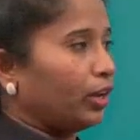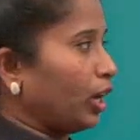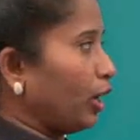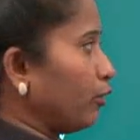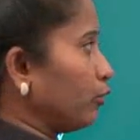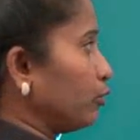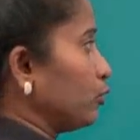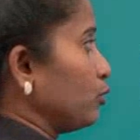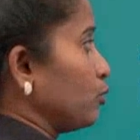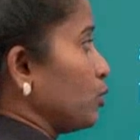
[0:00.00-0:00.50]
You
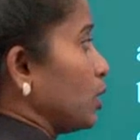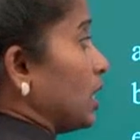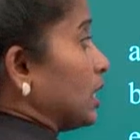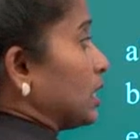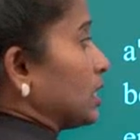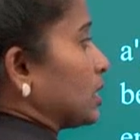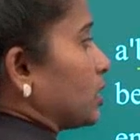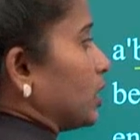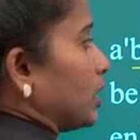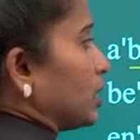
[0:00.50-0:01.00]
have to
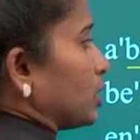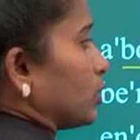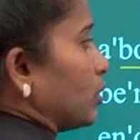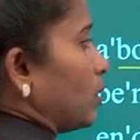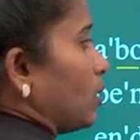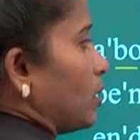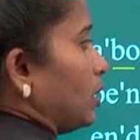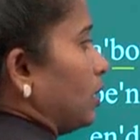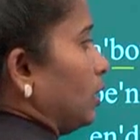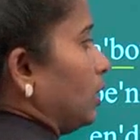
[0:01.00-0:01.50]
stress
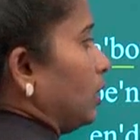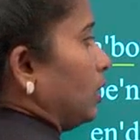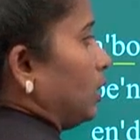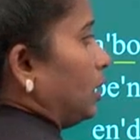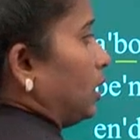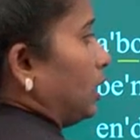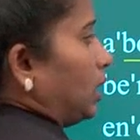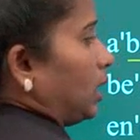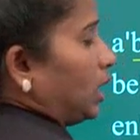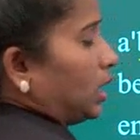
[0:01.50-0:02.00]
on
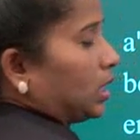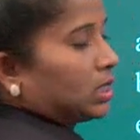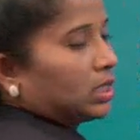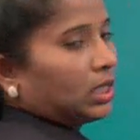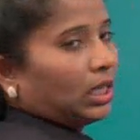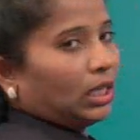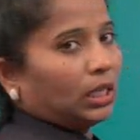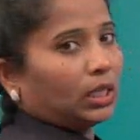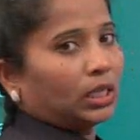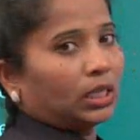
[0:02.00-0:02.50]

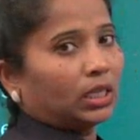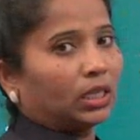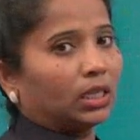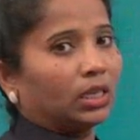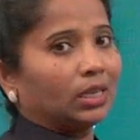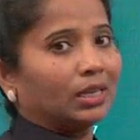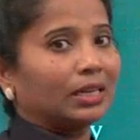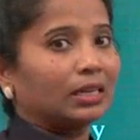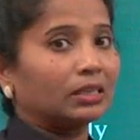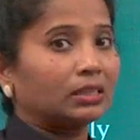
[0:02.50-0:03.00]
T,
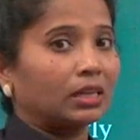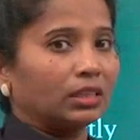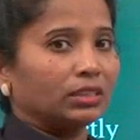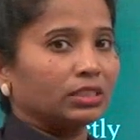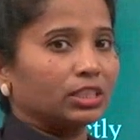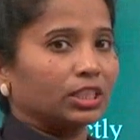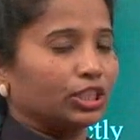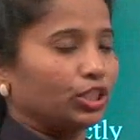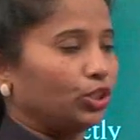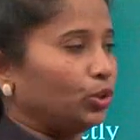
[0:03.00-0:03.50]

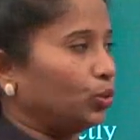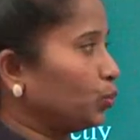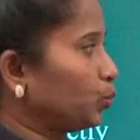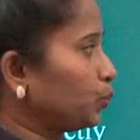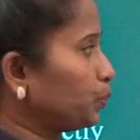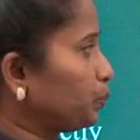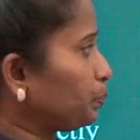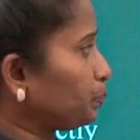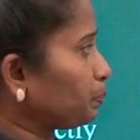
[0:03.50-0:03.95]
continue.